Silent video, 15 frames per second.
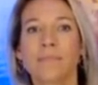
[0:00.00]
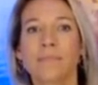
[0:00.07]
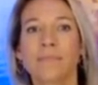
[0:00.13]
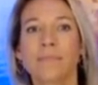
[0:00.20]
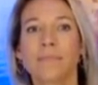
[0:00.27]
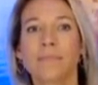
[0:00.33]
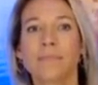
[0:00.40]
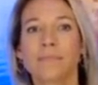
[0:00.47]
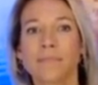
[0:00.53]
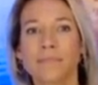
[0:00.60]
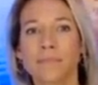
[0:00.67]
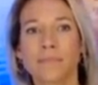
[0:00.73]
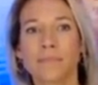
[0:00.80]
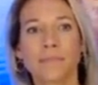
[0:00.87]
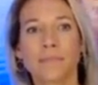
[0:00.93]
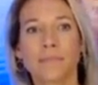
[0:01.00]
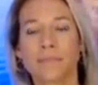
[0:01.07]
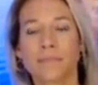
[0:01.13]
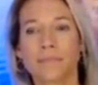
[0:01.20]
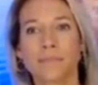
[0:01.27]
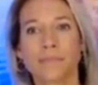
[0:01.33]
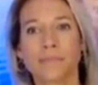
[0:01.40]

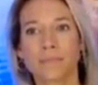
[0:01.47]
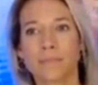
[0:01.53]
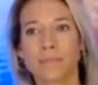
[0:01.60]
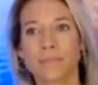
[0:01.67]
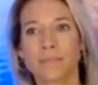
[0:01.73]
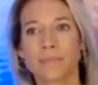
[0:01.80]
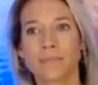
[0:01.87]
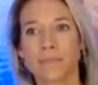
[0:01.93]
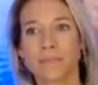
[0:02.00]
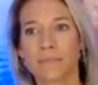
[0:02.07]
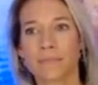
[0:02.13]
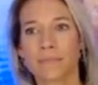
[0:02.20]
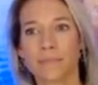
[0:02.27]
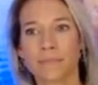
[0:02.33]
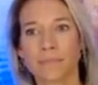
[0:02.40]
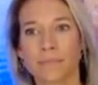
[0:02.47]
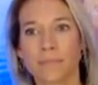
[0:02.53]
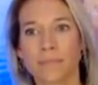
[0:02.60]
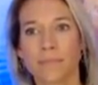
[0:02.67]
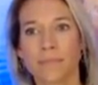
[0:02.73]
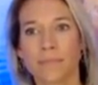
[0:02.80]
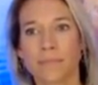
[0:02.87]

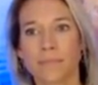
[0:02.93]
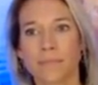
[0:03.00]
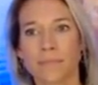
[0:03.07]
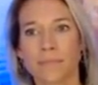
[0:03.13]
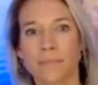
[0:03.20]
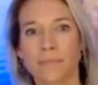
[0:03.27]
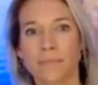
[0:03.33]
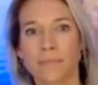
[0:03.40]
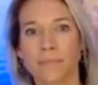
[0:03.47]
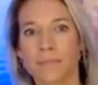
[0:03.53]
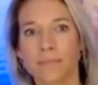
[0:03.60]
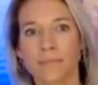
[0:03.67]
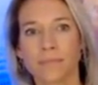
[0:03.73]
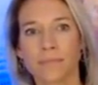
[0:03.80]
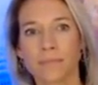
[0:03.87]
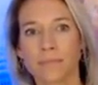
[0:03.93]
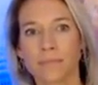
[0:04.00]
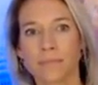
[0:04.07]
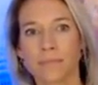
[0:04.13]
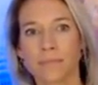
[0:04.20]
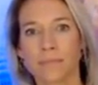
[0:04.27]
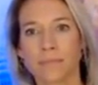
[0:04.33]

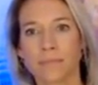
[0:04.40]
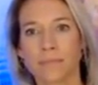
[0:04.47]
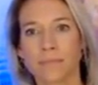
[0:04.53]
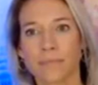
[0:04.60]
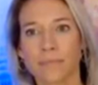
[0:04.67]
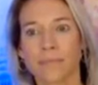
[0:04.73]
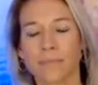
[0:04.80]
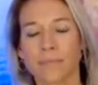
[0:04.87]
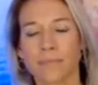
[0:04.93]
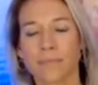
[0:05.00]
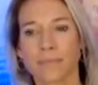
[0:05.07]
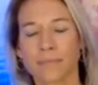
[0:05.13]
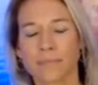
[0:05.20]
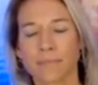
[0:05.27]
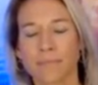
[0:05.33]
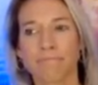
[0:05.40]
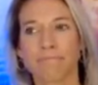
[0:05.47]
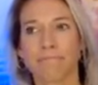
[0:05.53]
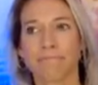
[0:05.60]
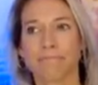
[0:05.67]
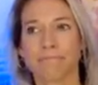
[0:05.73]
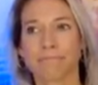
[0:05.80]

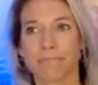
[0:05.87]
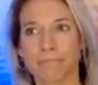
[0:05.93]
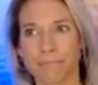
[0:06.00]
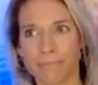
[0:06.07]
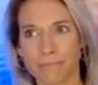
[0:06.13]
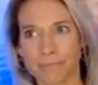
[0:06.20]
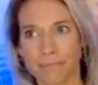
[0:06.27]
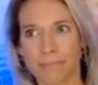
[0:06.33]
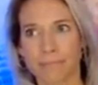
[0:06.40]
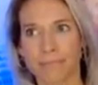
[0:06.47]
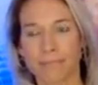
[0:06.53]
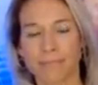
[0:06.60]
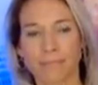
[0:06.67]
[no speech]